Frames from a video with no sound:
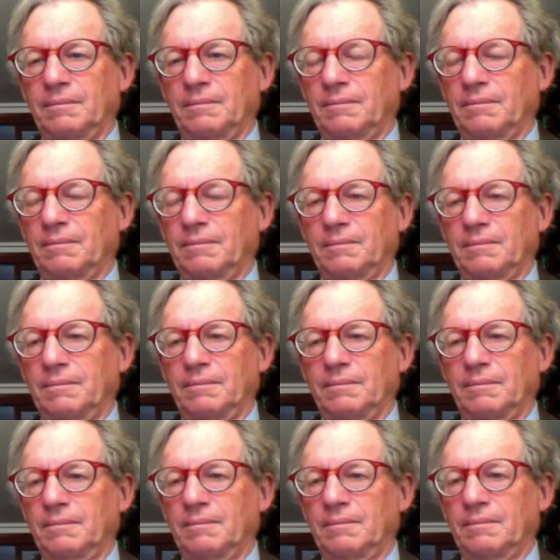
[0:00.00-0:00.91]

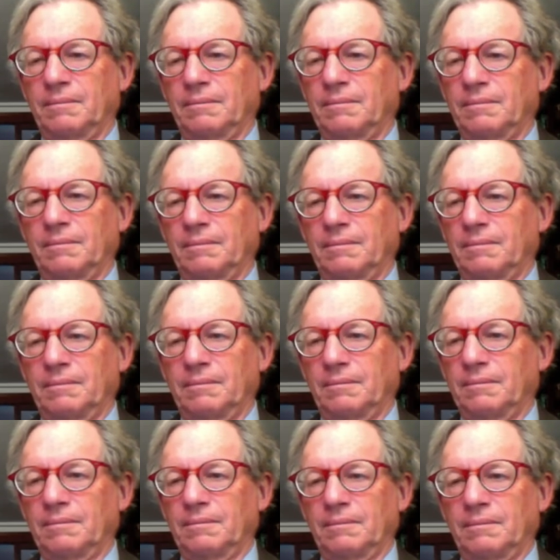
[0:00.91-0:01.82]

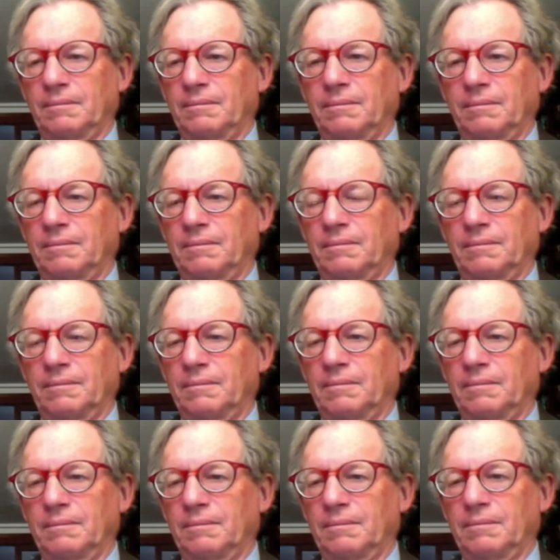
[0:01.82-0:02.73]

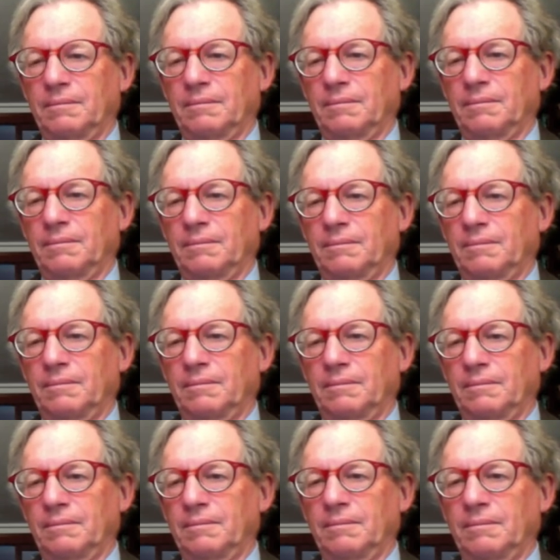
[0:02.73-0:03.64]

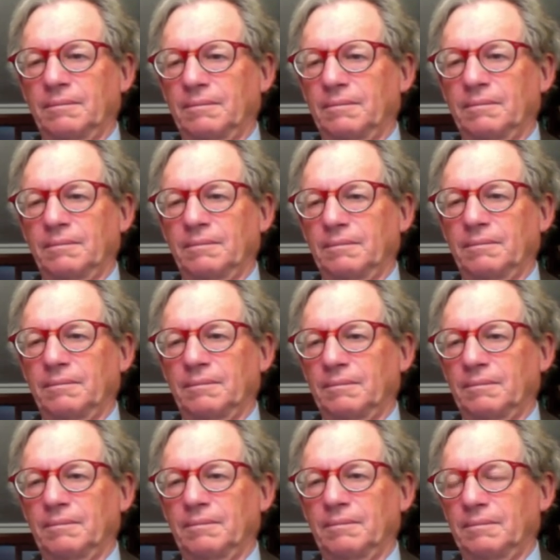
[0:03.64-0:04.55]

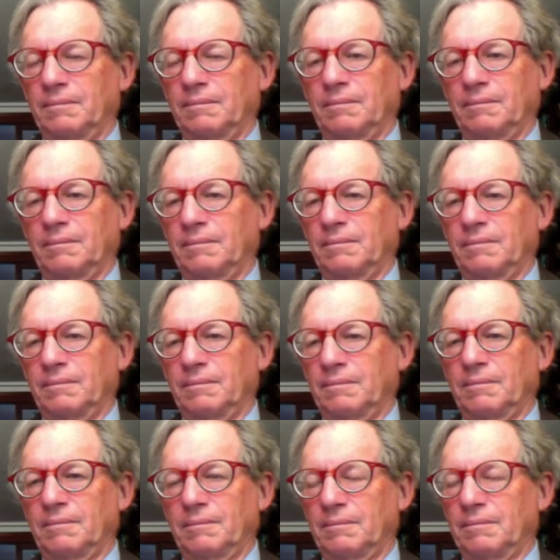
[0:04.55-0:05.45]

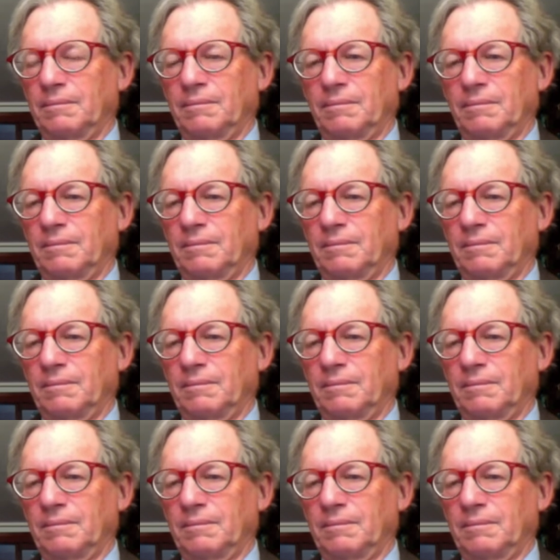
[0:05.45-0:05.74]
(not speaking)